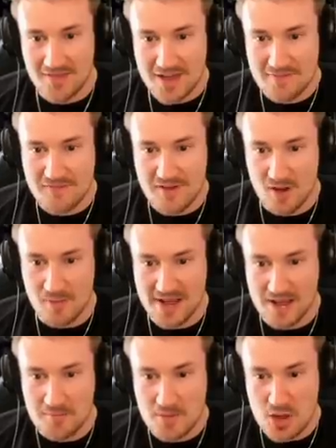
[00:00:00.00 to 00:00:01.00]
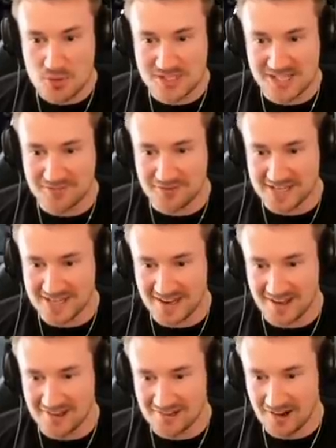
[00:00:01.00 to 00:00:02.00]
Are they filming a music
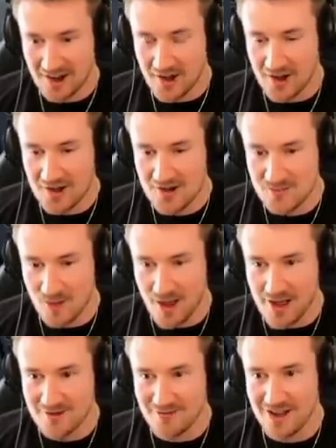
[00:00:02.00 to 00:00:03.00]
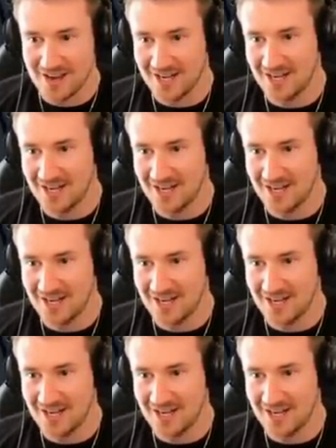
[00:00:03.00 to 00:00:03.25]
video? Oh my word!